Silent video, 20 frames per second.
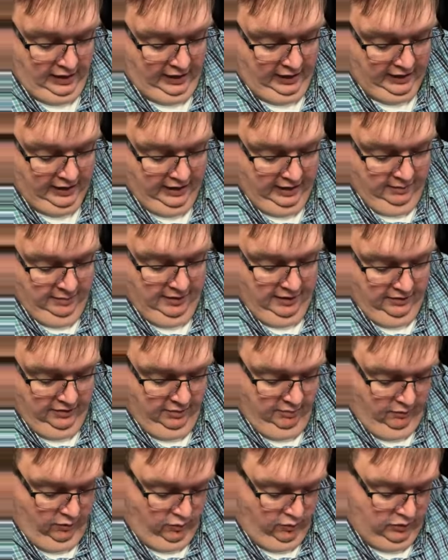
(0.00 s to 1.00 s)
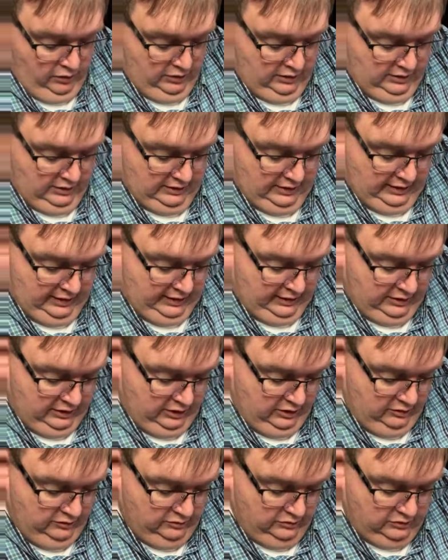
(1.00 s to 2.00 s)
I come in in the morning
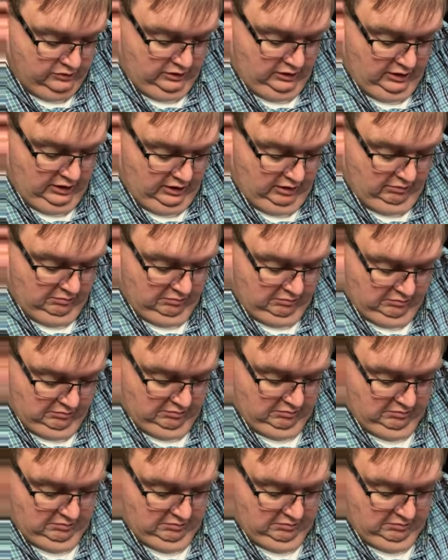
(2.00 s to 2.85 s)
and usually